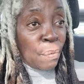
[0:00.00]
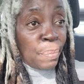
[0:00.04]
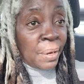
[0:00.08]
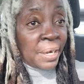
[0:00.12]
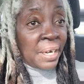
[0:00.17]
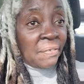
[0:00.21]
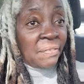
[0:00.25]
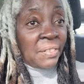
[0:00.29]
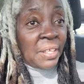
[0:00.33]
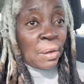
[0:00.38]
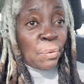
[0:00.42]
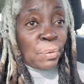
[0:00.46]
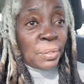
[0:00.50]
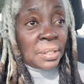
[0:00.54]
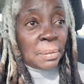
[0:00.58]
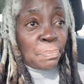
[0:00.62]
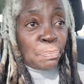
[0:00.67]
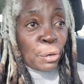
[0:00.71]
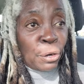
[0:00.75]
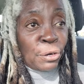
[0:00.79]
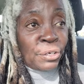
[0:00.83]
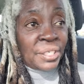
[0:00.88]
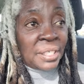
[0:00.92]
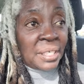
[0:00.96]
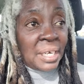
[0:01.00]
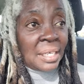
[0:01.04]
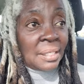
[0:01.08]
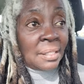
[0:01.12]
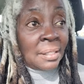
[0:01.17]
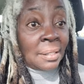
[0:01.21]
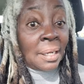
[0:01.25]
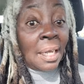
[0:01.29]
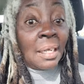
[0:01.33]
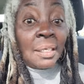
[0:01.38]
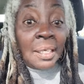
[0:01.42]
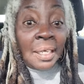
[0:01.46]
but if there was a person that
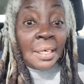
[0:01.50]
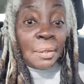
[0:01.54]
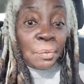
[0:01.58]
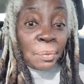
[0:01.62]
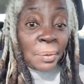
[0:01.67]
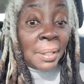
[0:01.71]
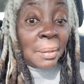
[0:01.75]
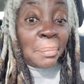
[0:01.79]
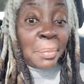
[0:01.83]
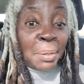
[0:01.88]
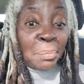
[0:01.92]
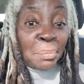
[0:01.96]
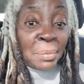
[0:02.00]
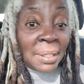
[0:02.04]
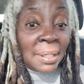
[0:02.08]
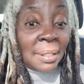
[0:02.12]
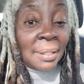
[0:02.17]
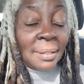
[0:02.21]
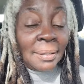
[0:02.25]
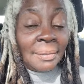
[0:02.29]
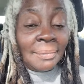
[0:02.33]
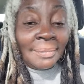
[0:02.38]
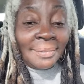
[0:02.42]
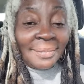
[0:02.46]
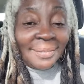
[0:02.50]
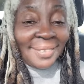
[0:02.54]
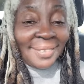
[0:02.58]
sunk it, it would have been me.